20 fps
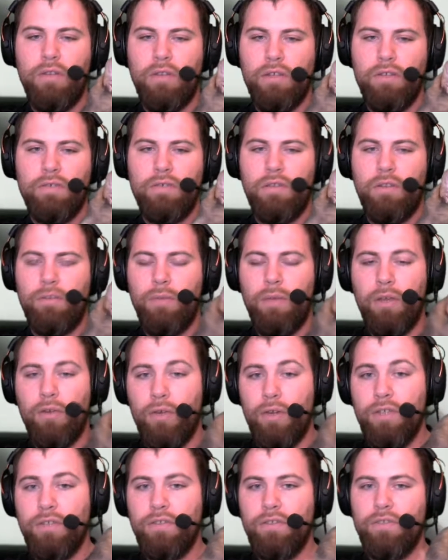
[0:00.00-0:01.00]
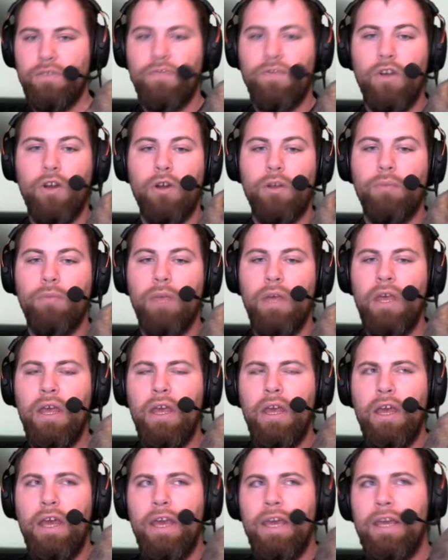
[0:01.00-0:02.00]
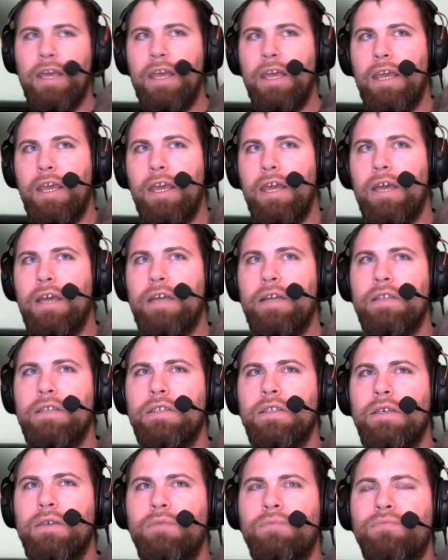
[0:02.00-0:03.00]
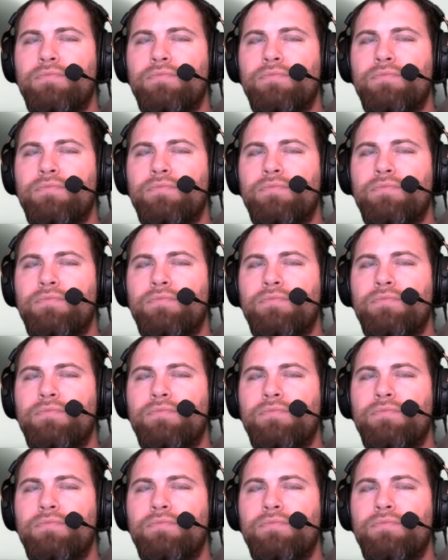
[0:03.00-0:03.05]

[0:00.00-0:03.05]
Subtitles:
like this little migration, this farm. And